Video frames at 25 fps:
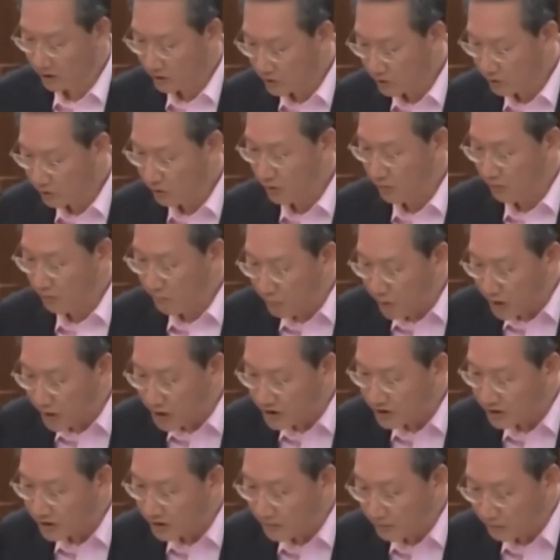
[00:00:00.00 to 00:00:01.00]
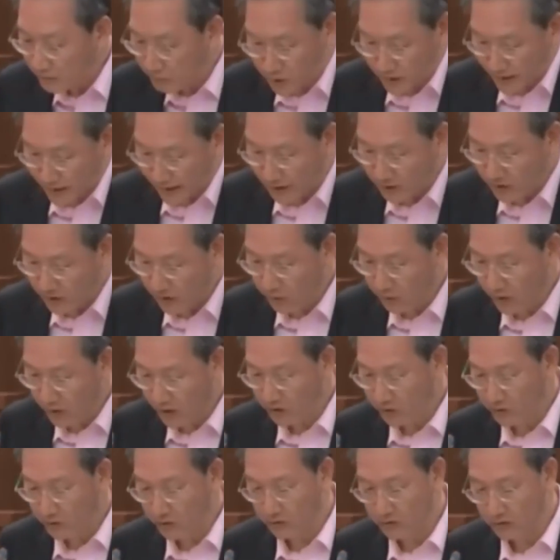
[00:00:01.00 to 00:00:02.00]
to bridge potential
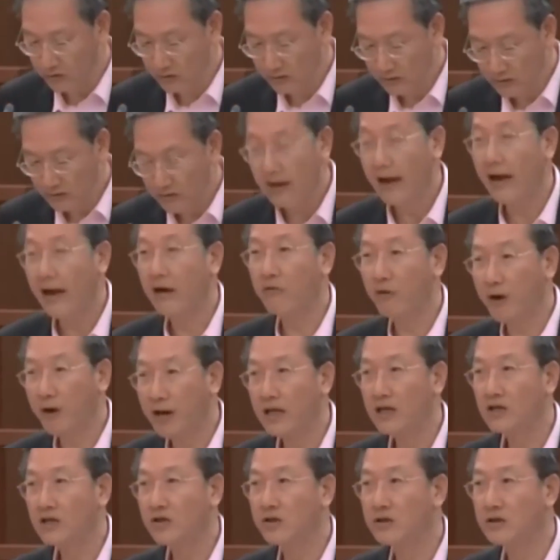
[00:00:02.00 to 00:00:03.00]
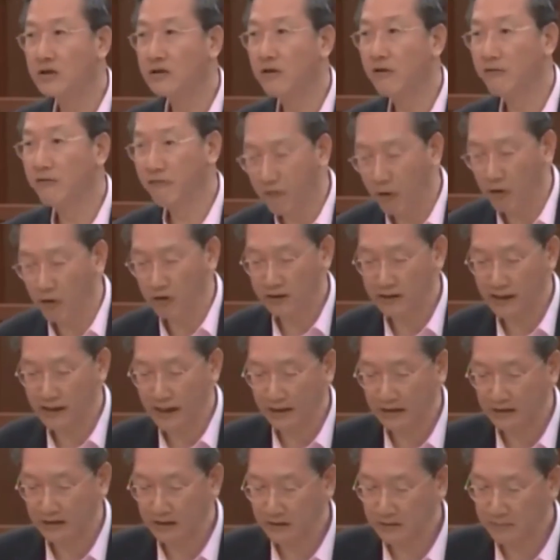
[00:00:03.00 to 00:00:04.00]
racial and religious fault
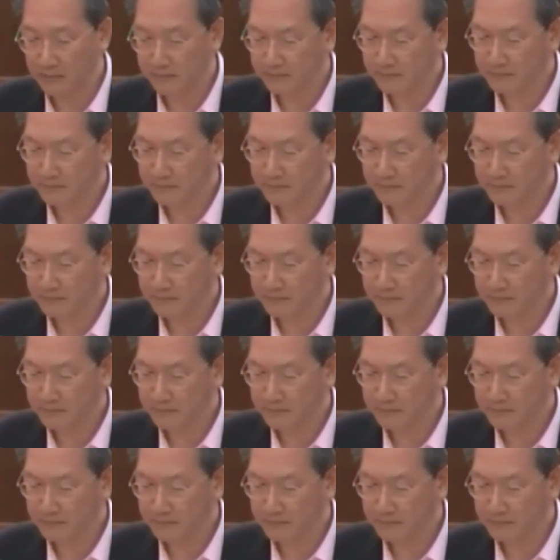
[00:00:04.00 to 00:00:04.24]
lines.